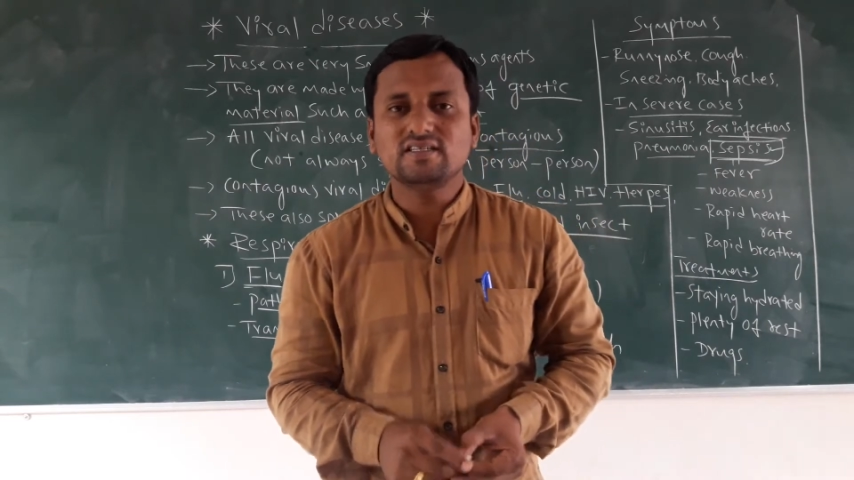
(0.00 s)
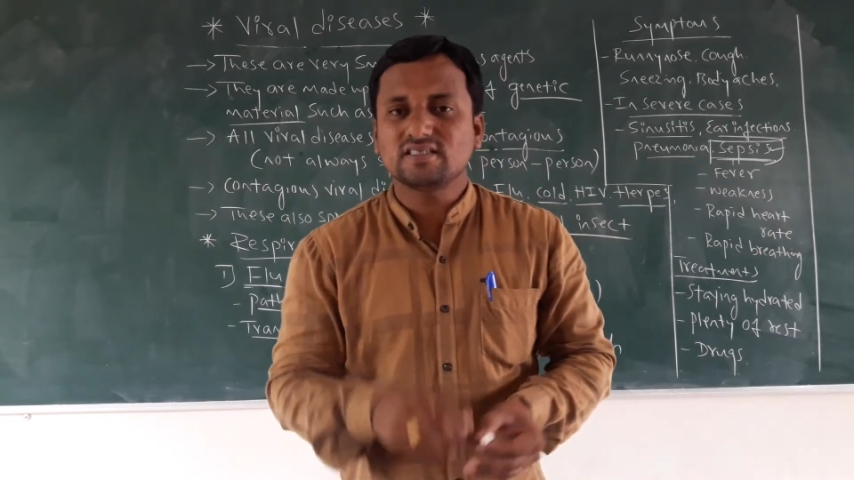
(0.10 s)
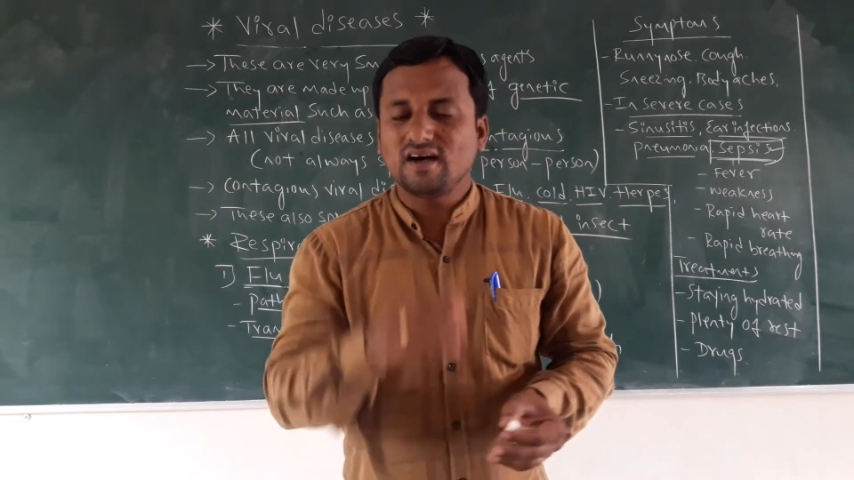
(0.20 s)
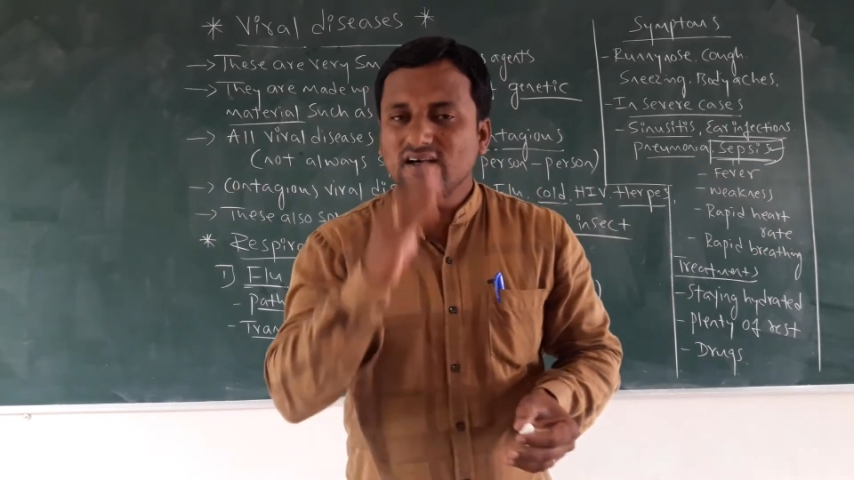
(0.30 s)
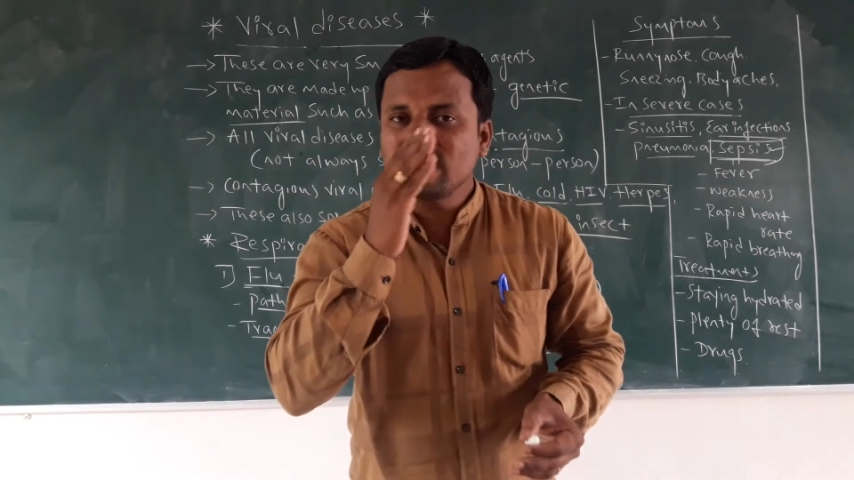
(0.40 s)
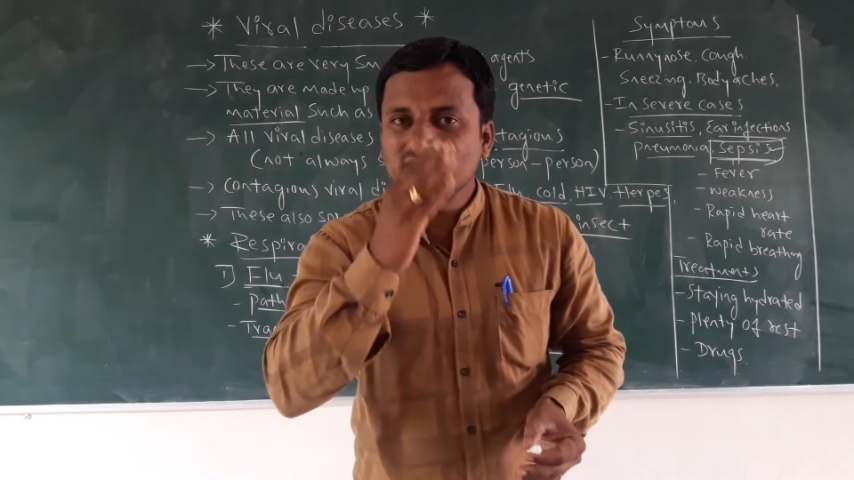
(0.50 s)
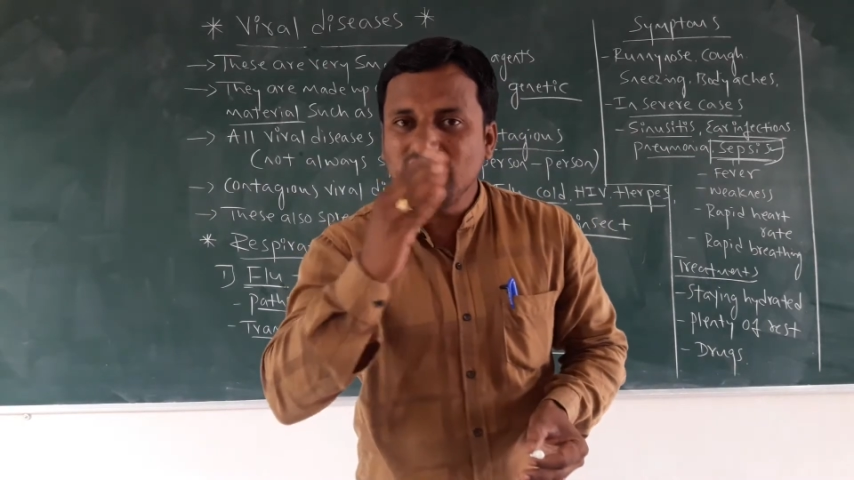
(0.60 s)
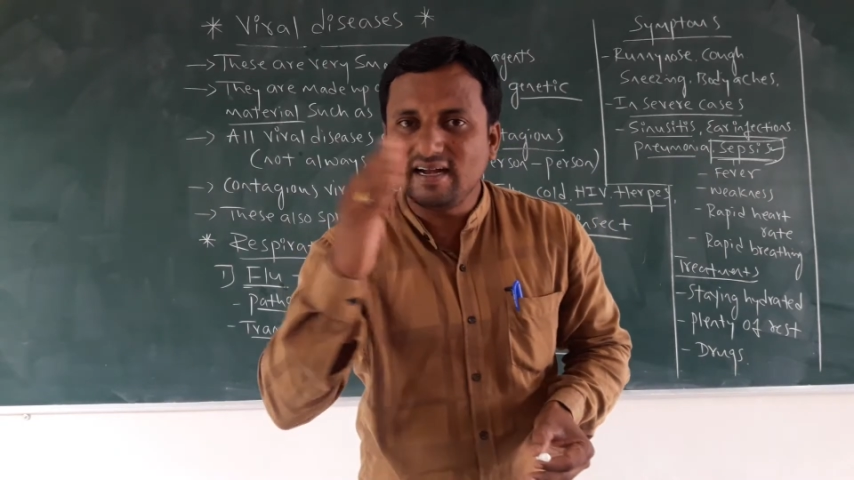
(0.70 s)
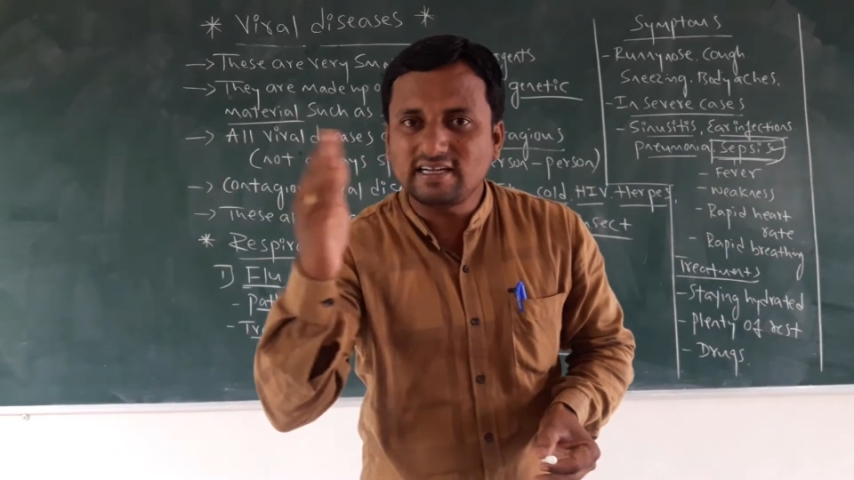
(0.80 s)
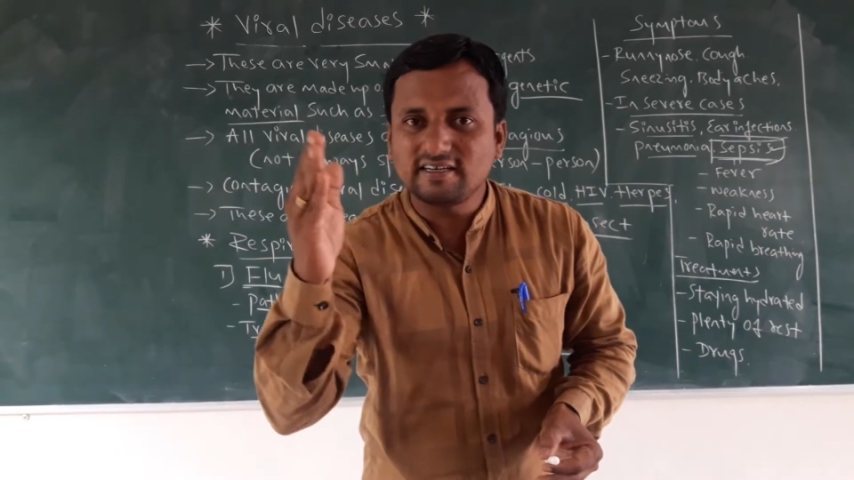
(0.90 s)
are
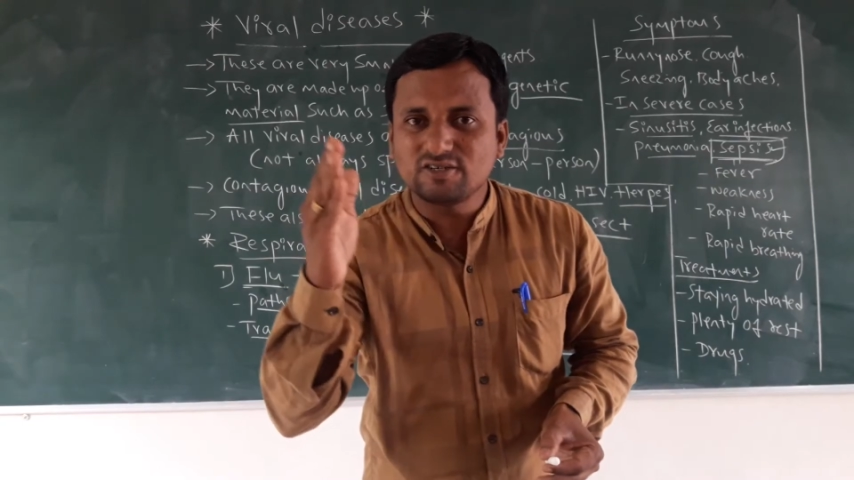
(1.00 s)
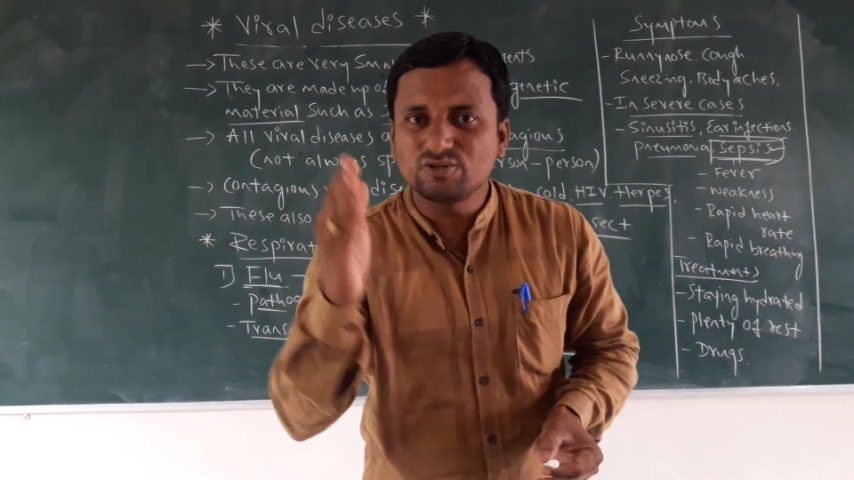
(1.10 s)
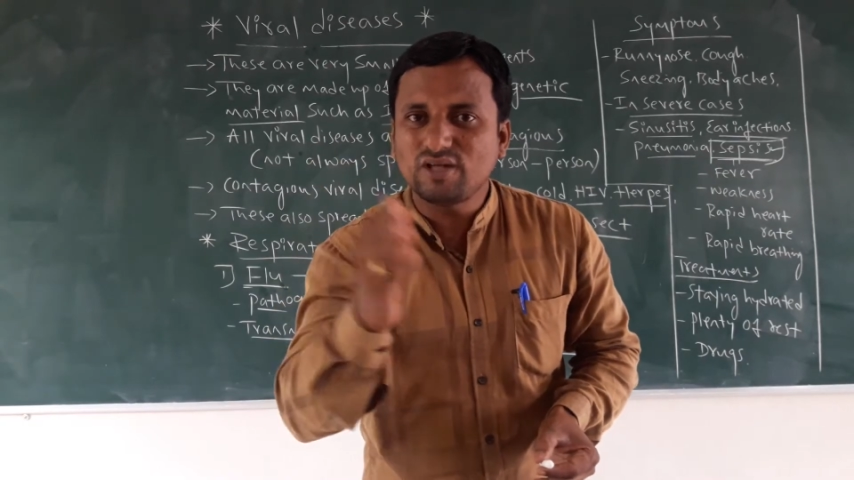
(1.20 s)
related to